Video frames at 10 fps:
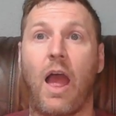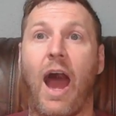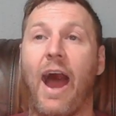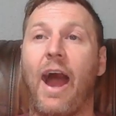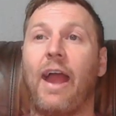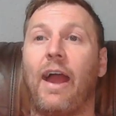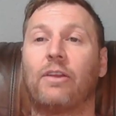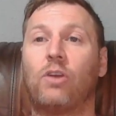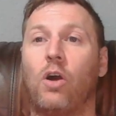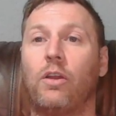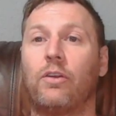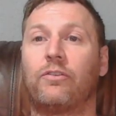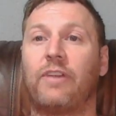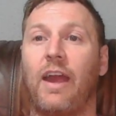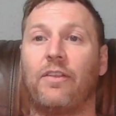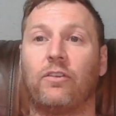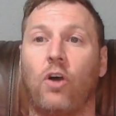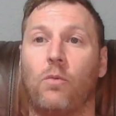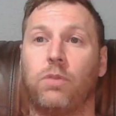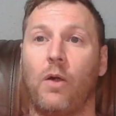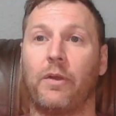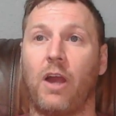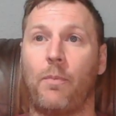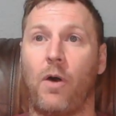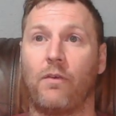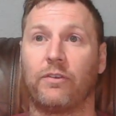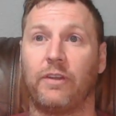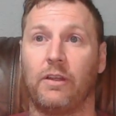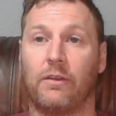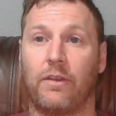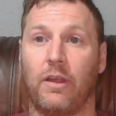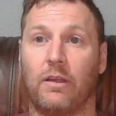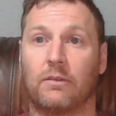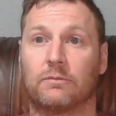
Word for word: I, I don't understand this whole blowing up all of a sudden thing.